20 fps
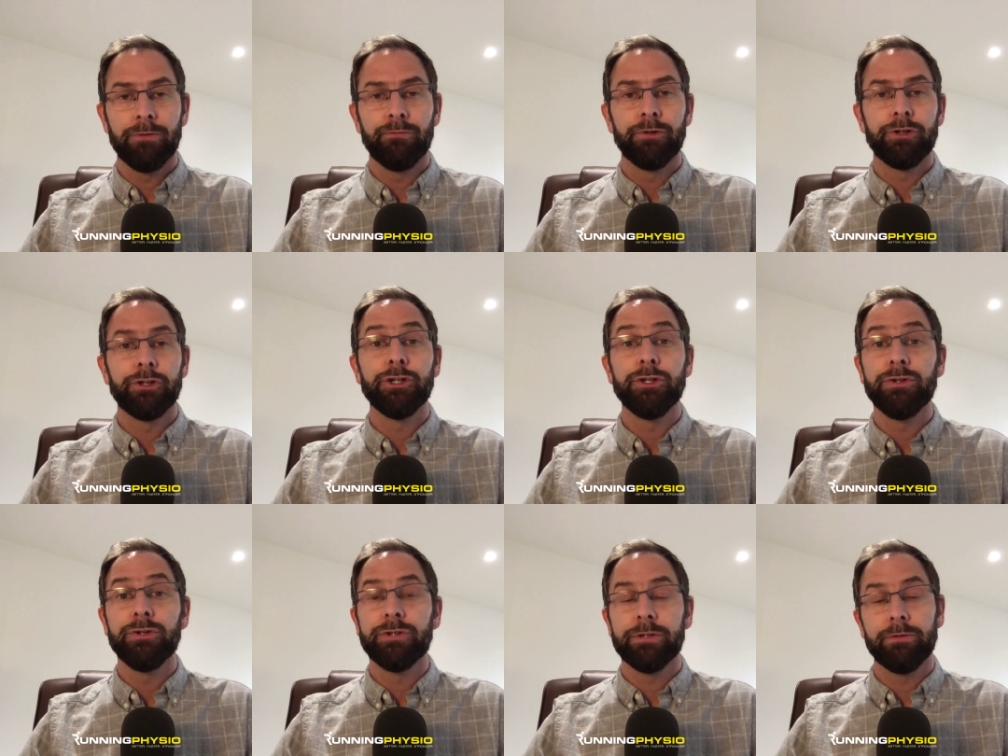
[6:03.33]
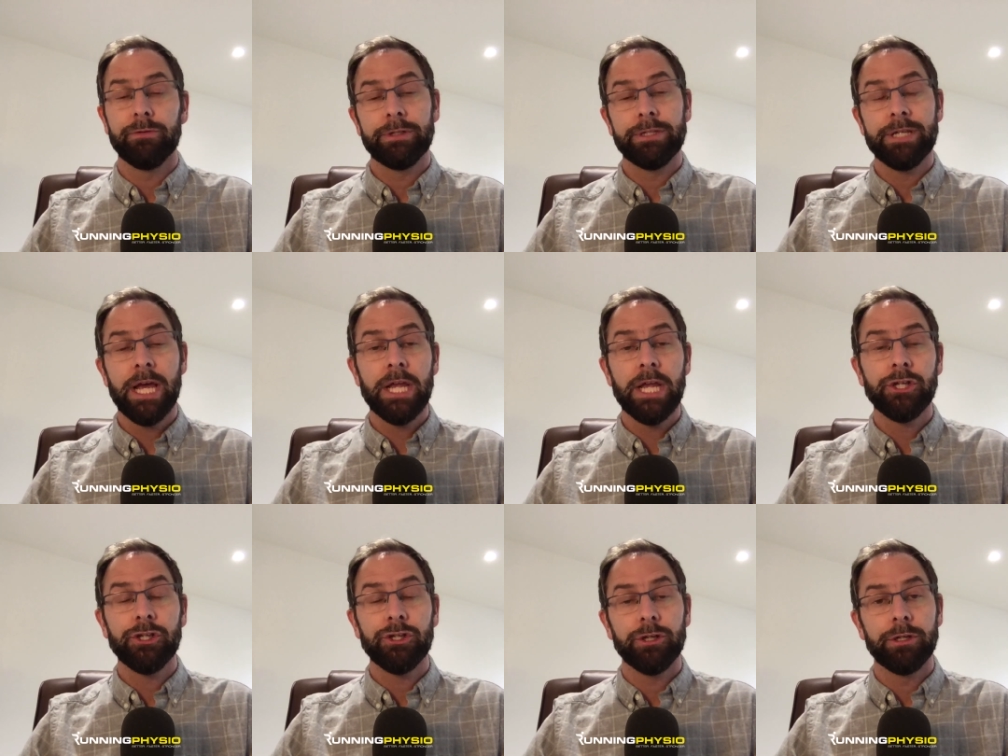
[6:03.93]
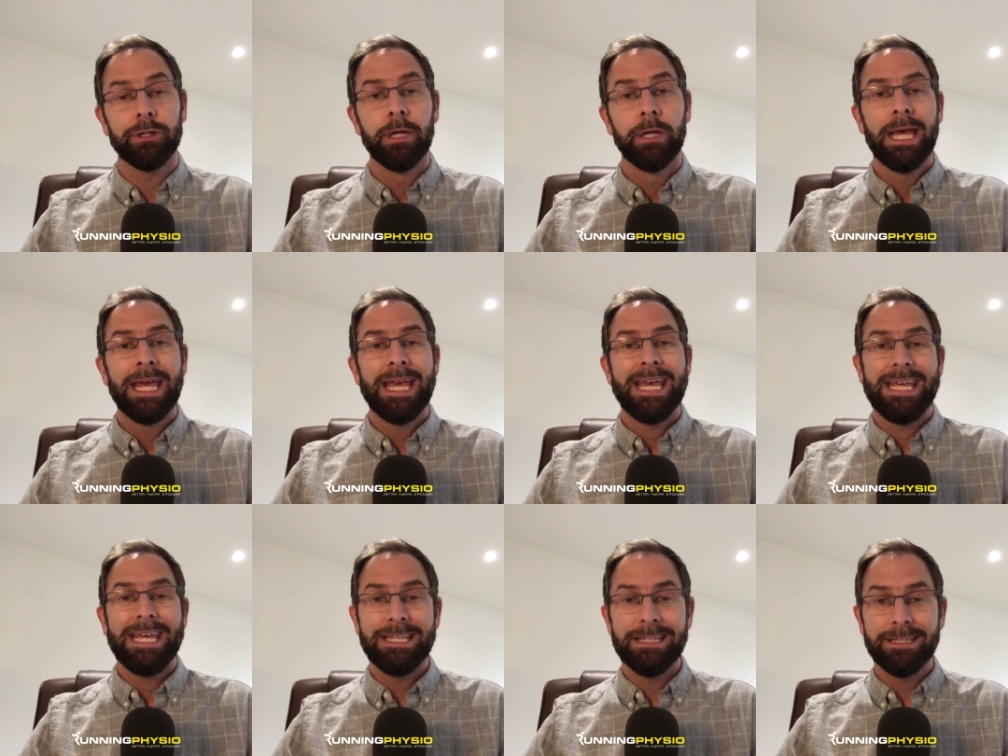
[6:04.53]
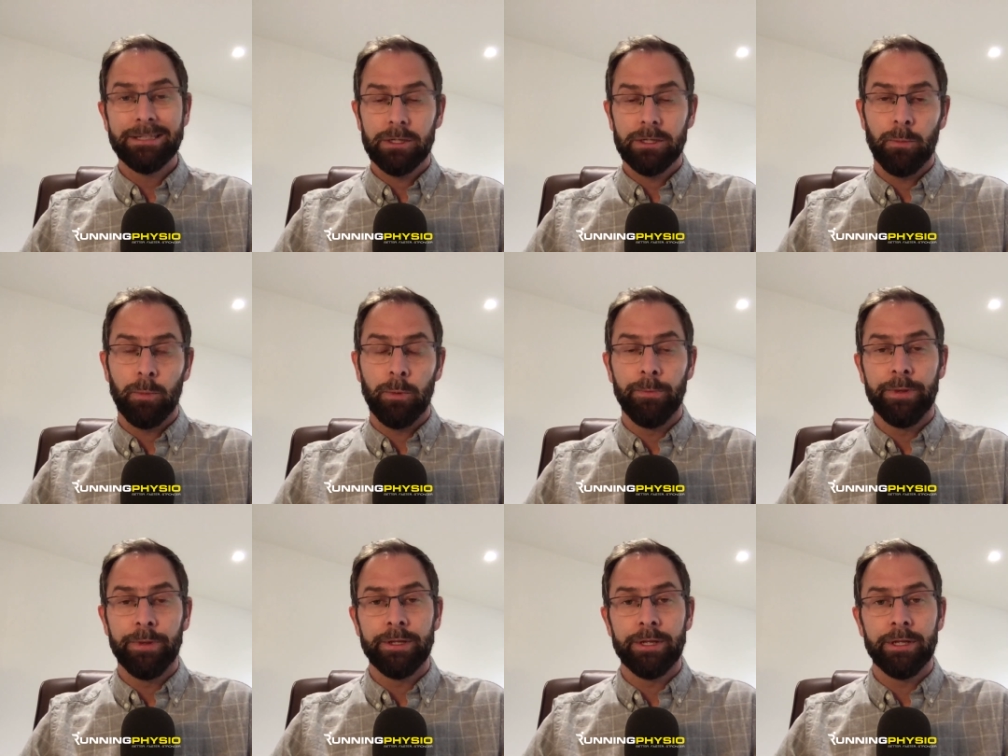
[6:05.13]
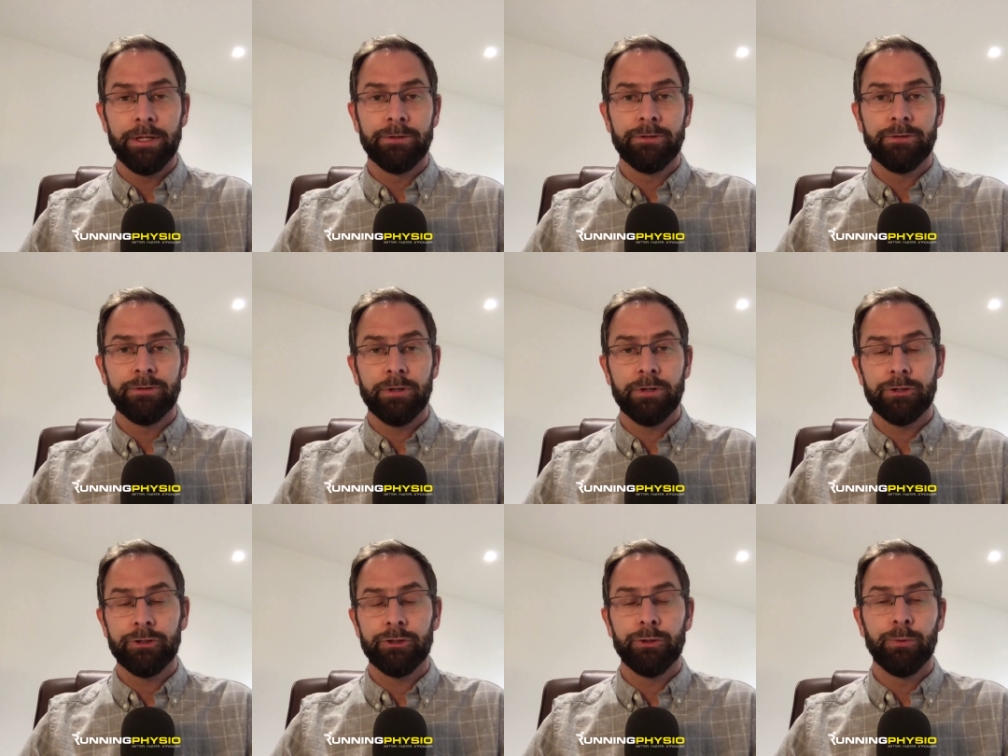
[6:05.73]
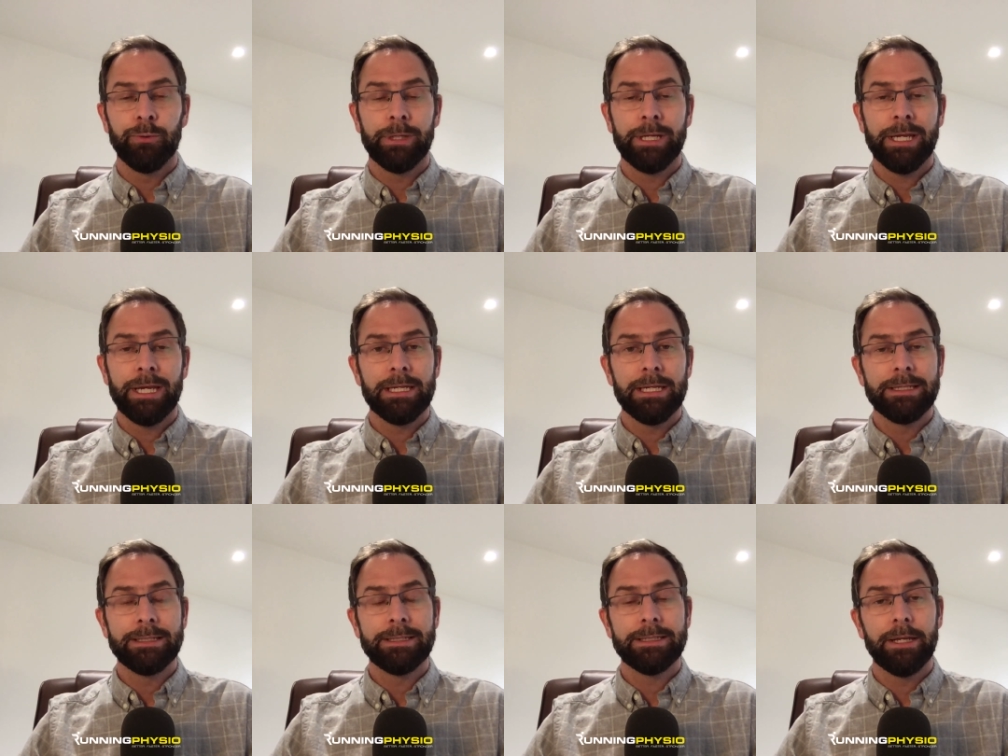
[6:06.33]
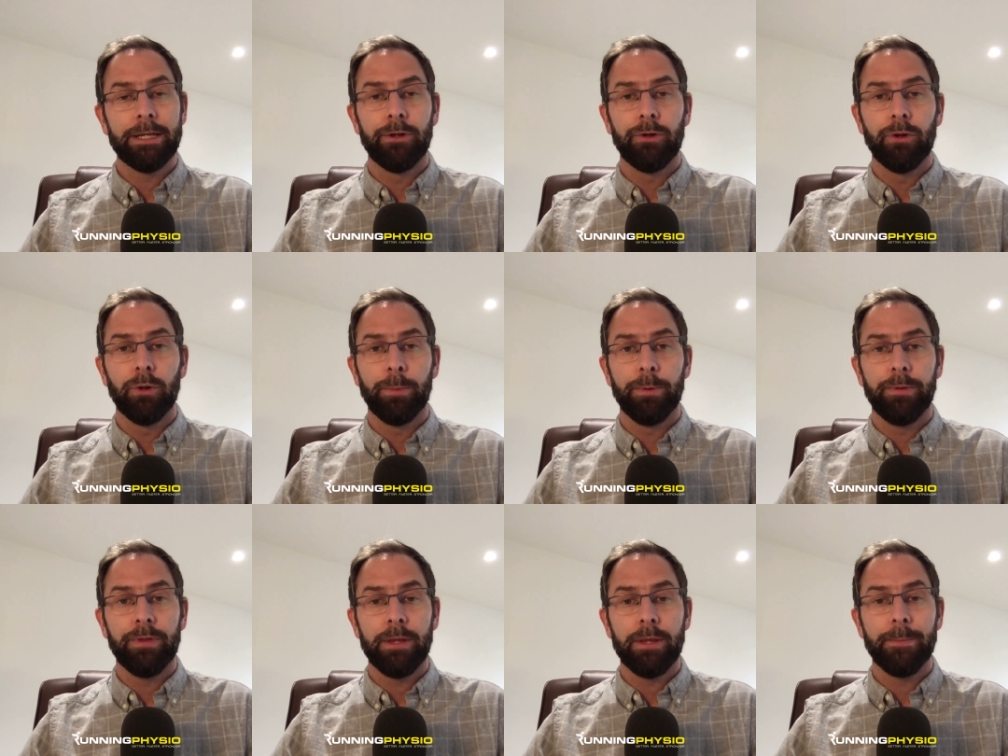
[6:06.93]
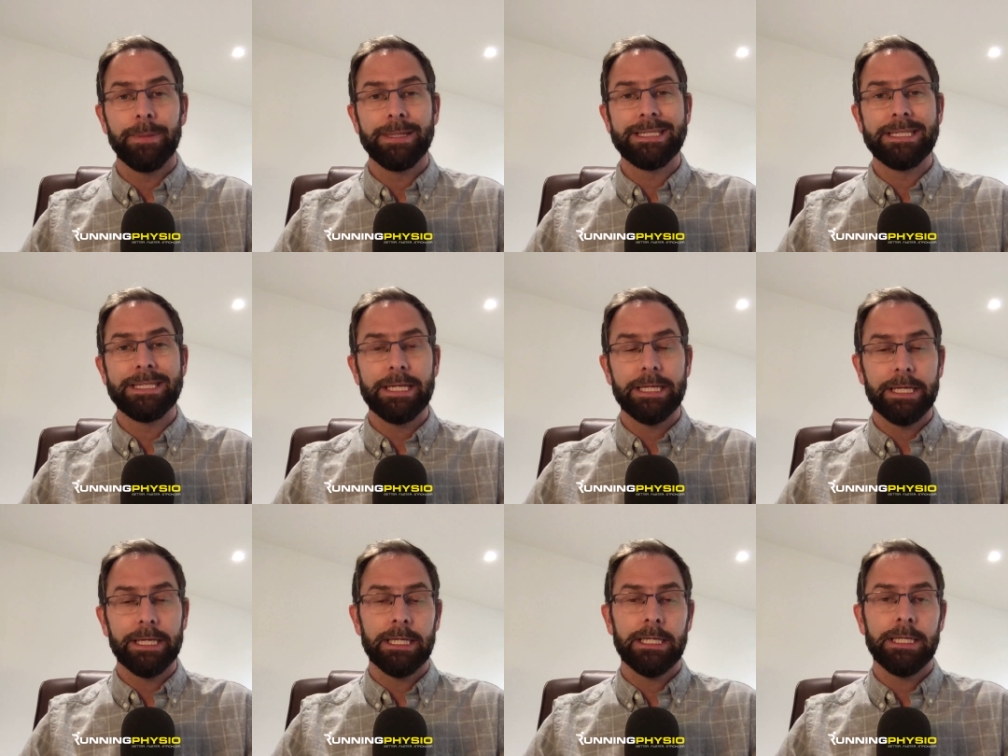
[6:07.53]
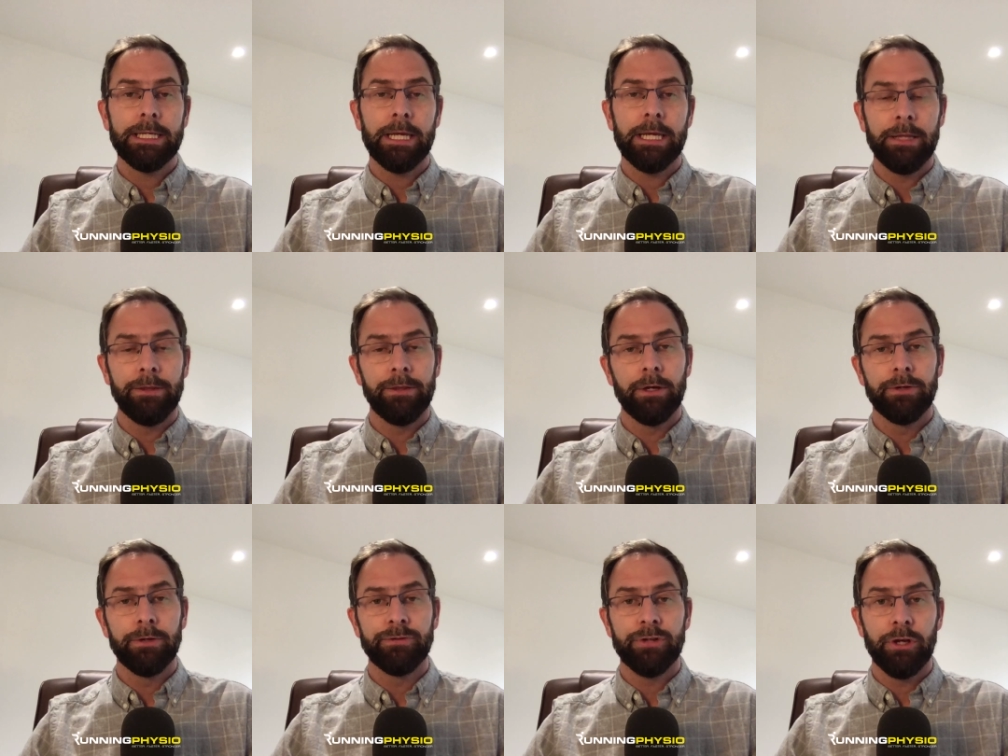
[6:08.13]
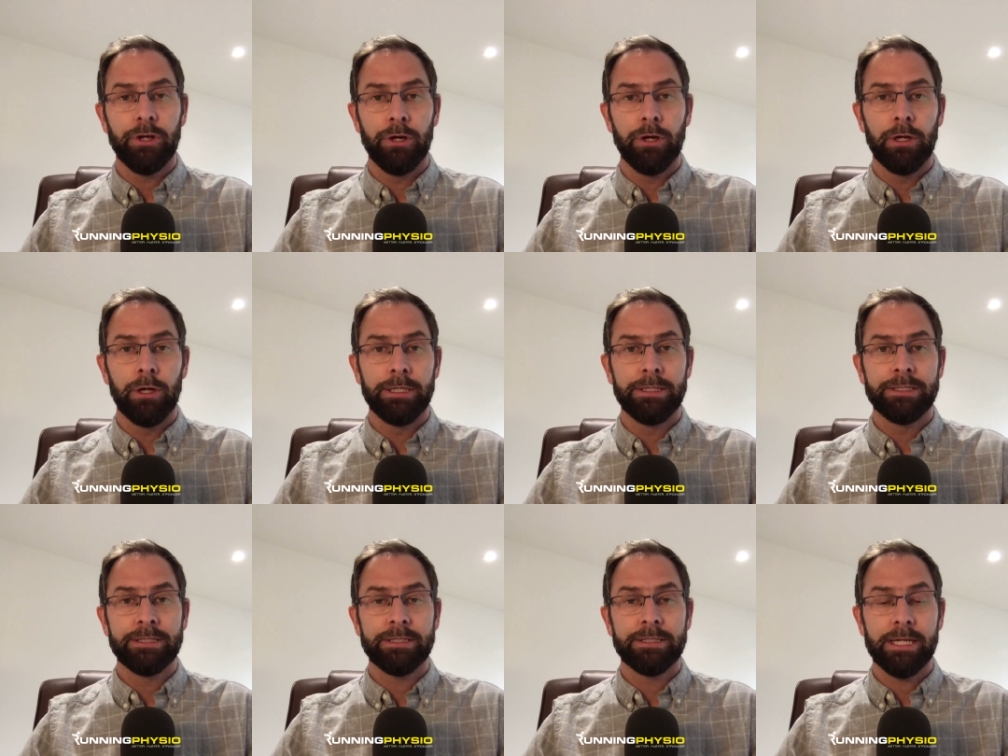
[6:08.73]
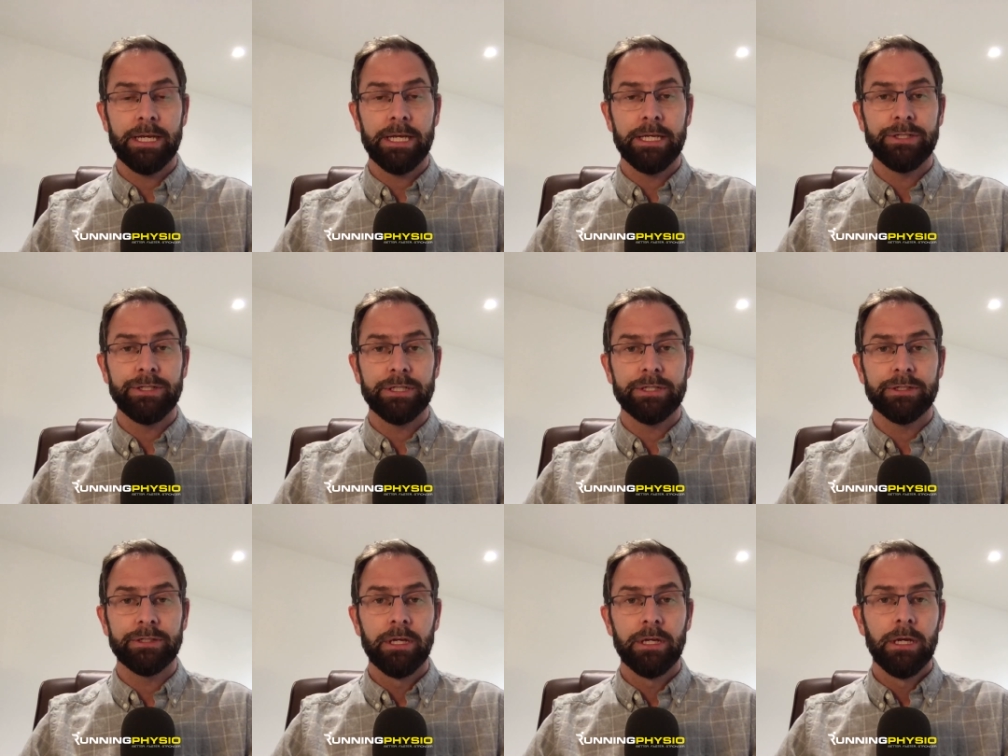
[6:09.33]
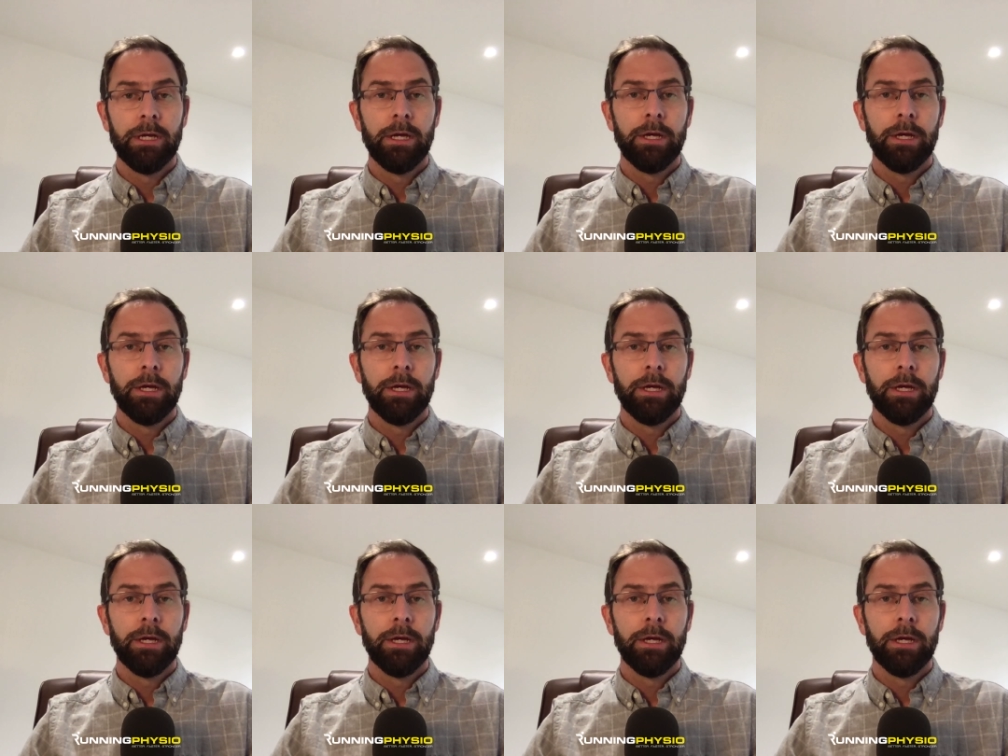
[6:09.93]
and reduce irritation in someone with an insertional Achilles tendinopathy, particularly in those early stages.